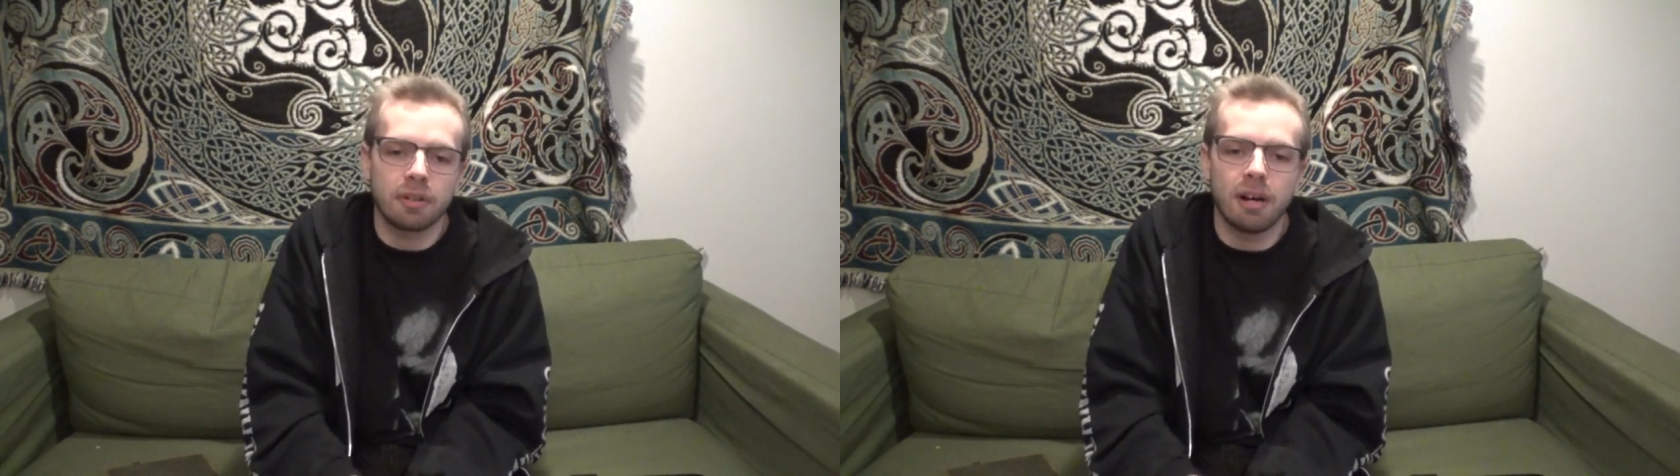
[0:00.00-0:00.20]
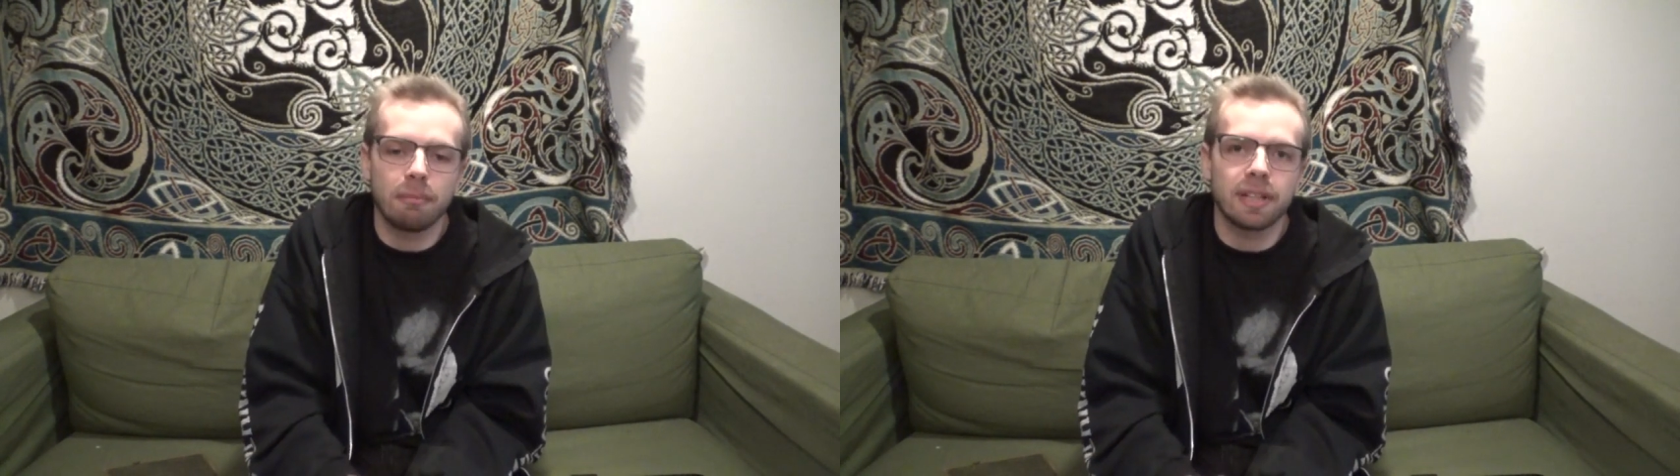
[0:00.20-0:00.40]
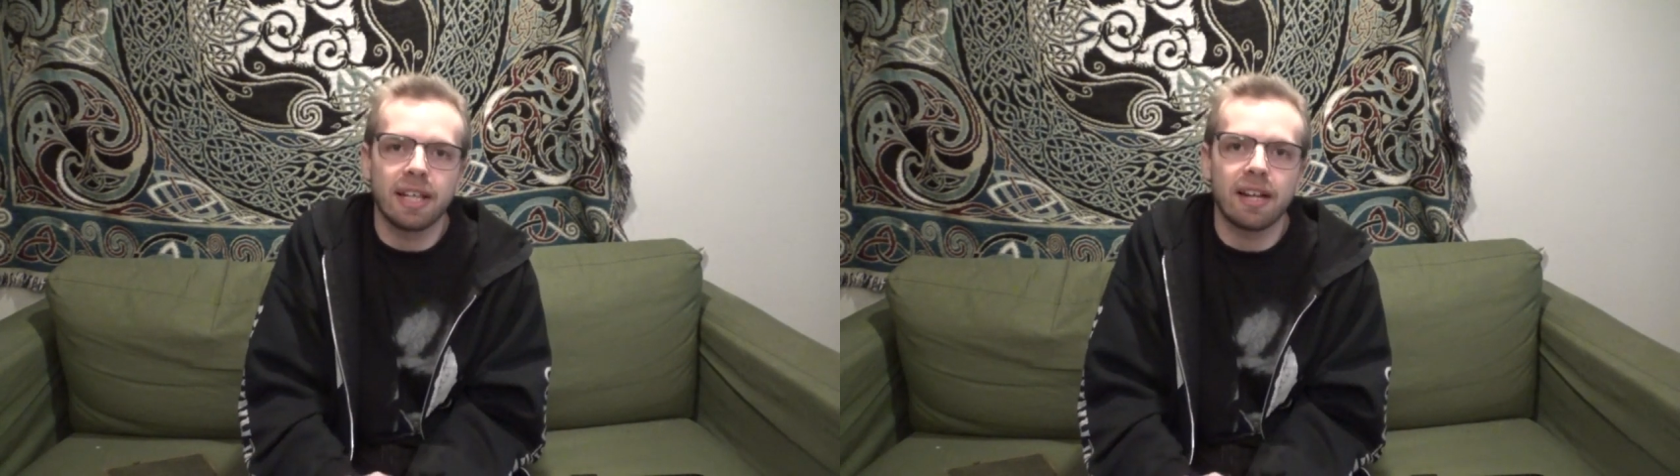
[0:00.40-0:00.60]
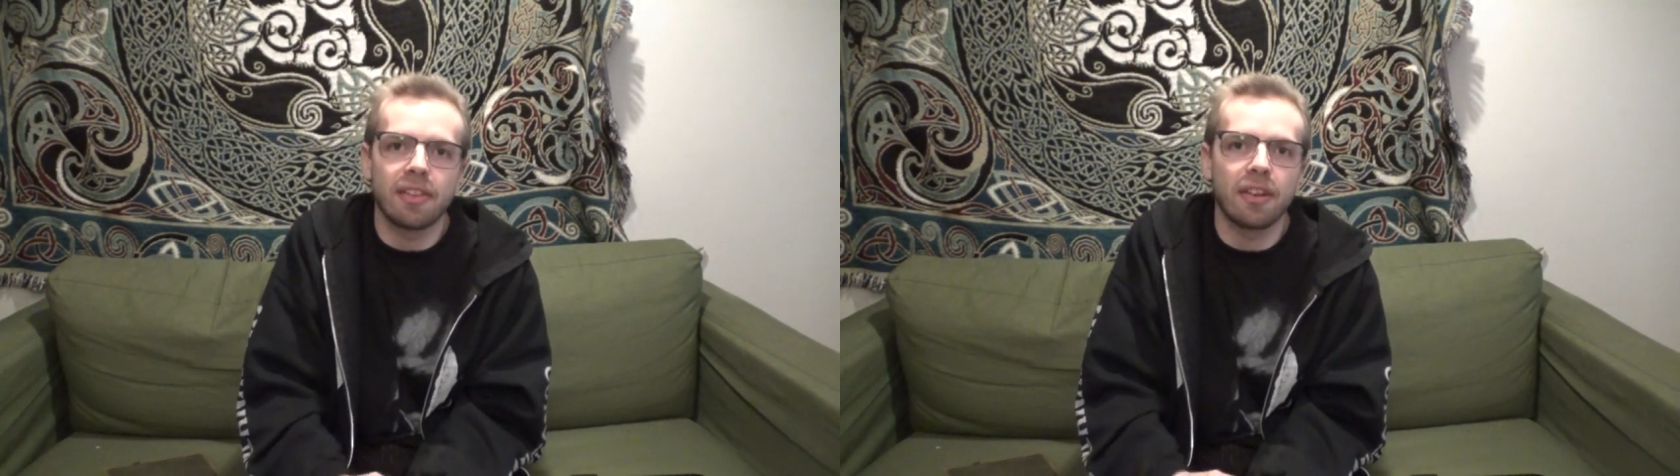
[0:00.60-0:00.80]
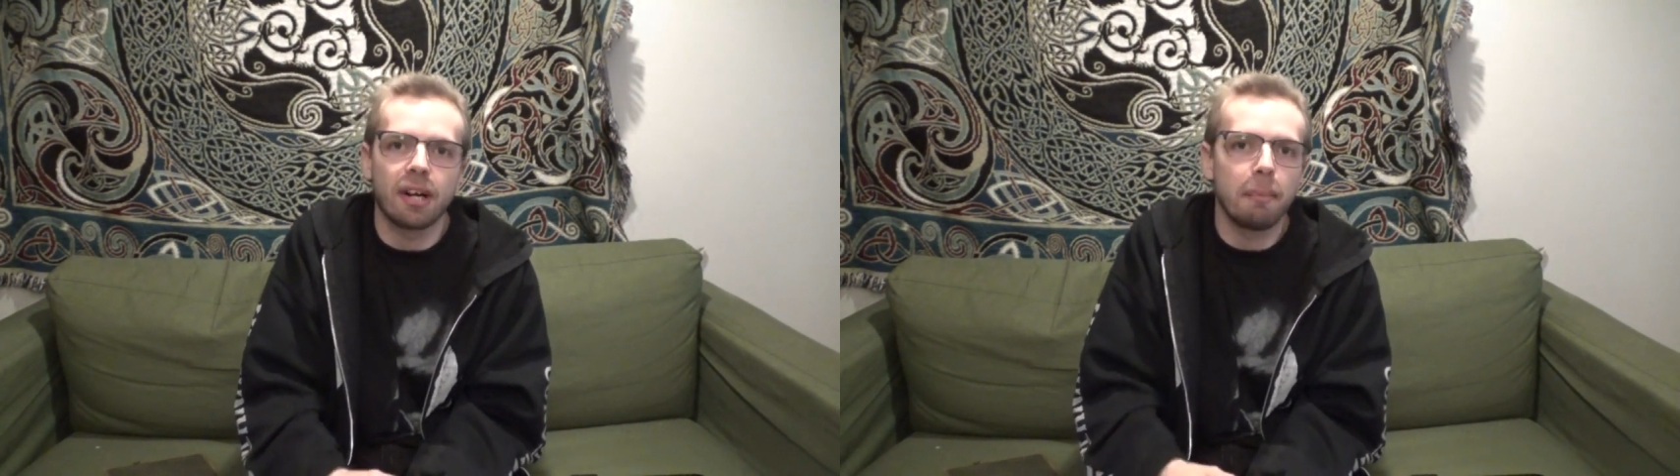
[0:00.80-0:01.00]

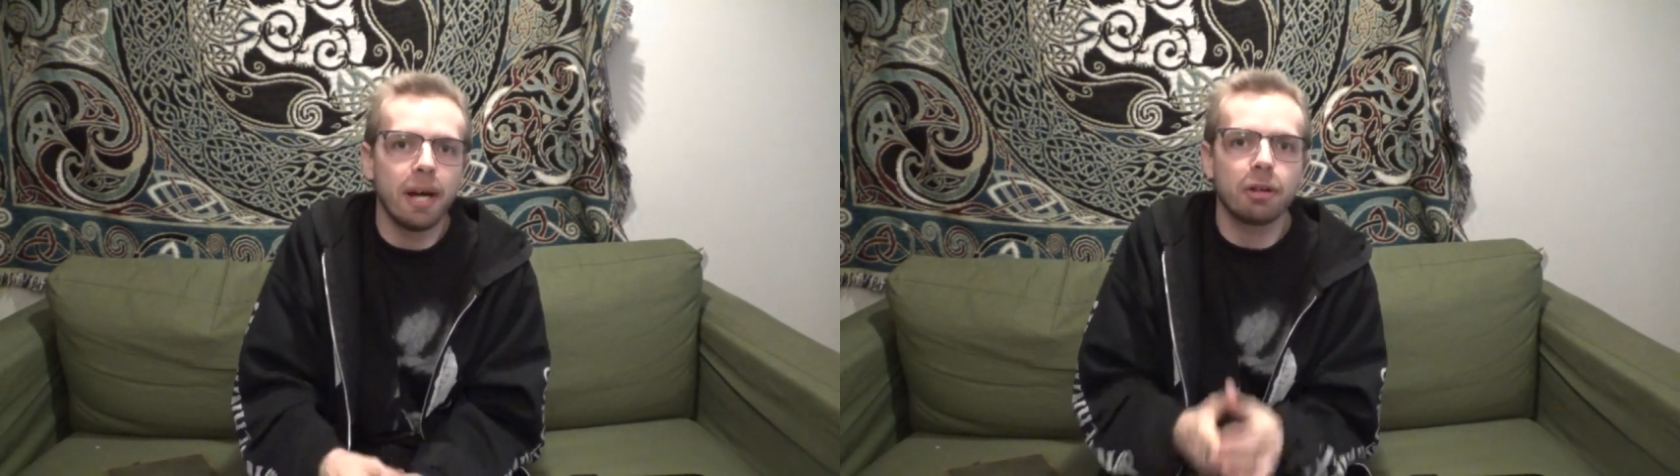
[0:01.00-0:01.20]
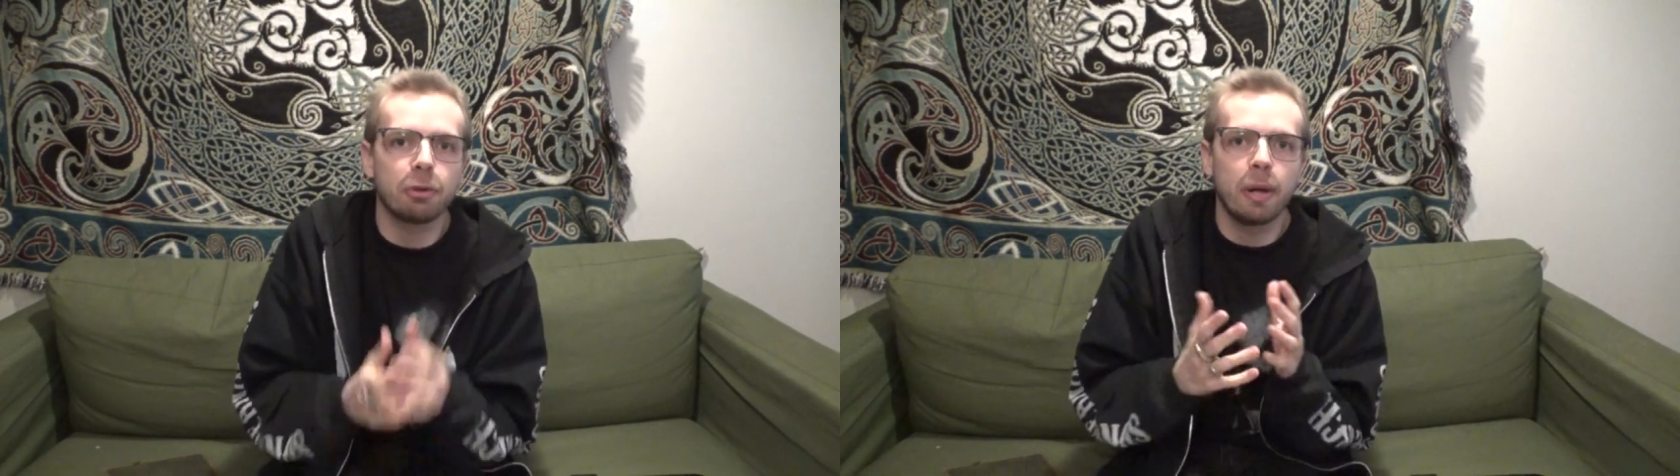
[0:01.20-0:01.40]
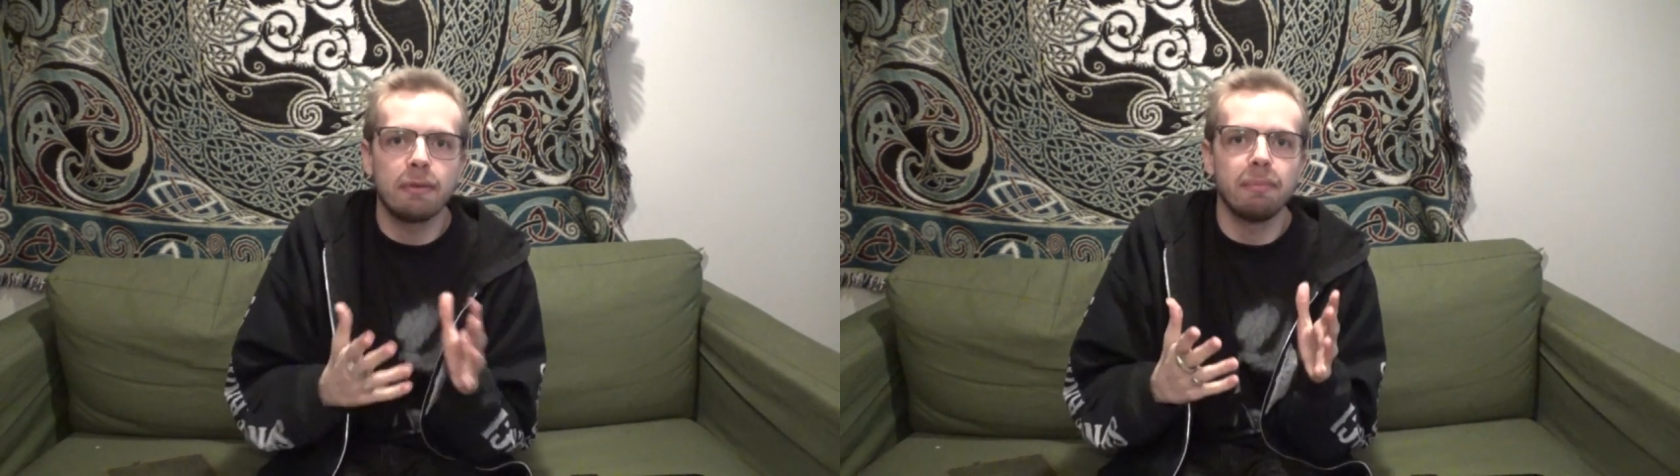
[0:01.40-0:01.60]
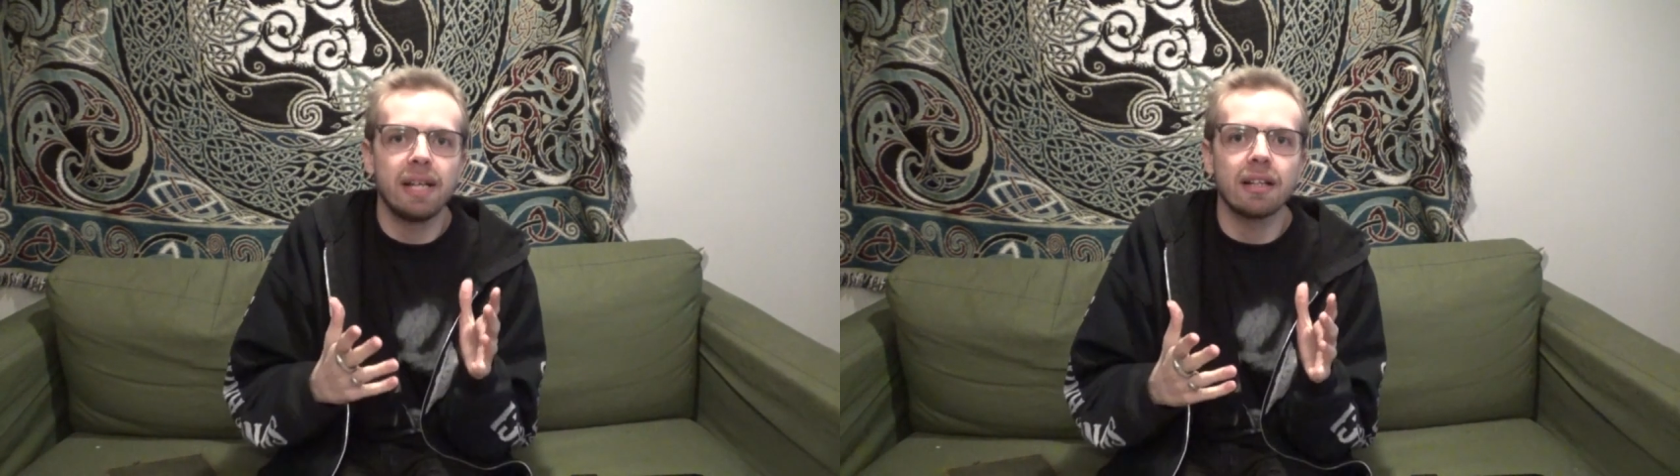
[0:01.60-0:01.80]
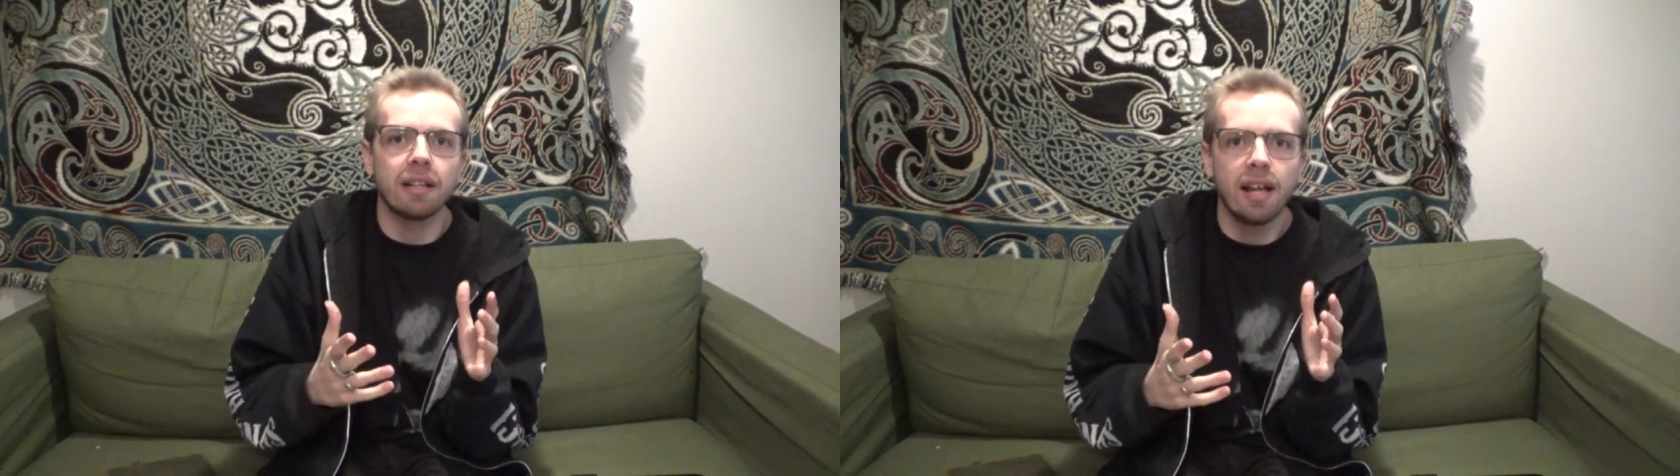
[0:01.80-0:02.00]
complicated than a microwave
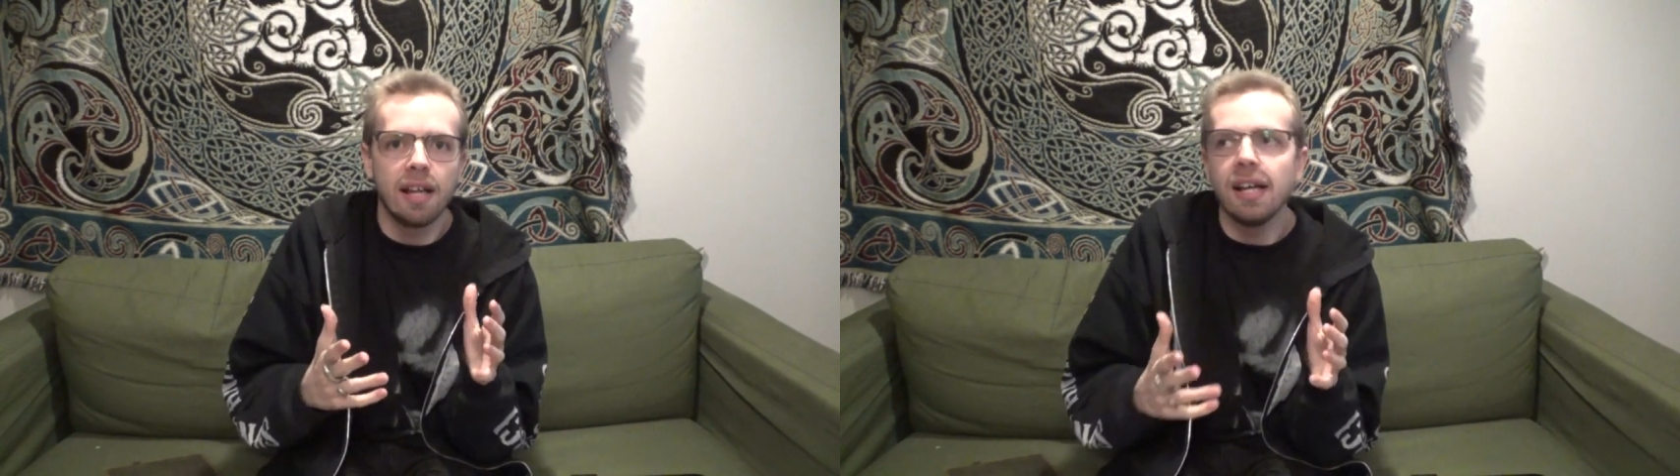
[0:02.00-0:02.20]
meal,